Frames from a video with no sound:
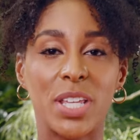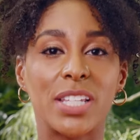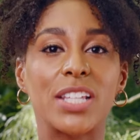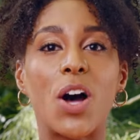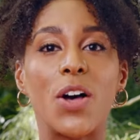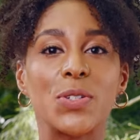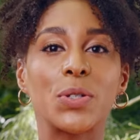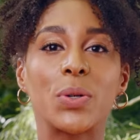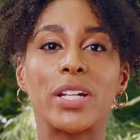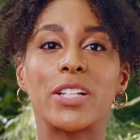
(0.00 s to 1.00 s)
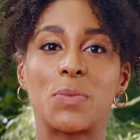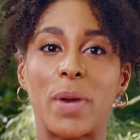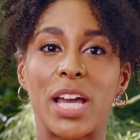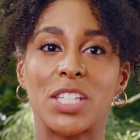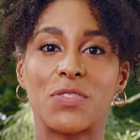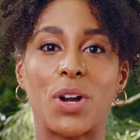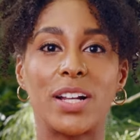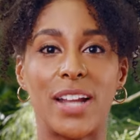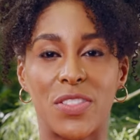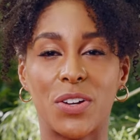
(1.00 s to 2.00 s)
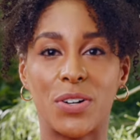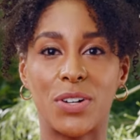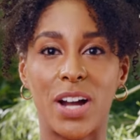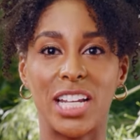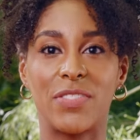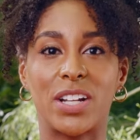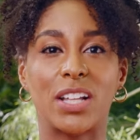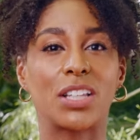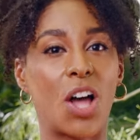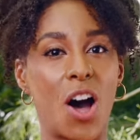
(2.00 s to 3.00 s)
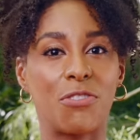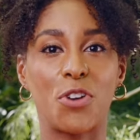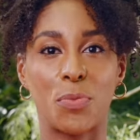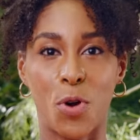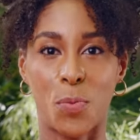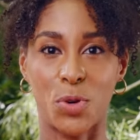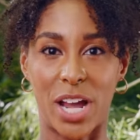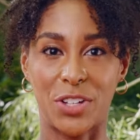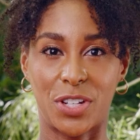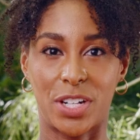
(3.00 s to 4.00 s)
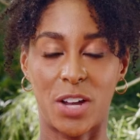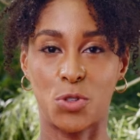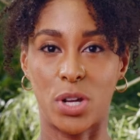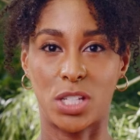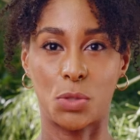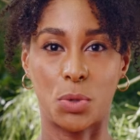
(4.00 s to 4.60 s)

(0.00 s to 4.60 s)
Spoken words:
but this has also created space for unethical and even unlawful appropriation of Tracy's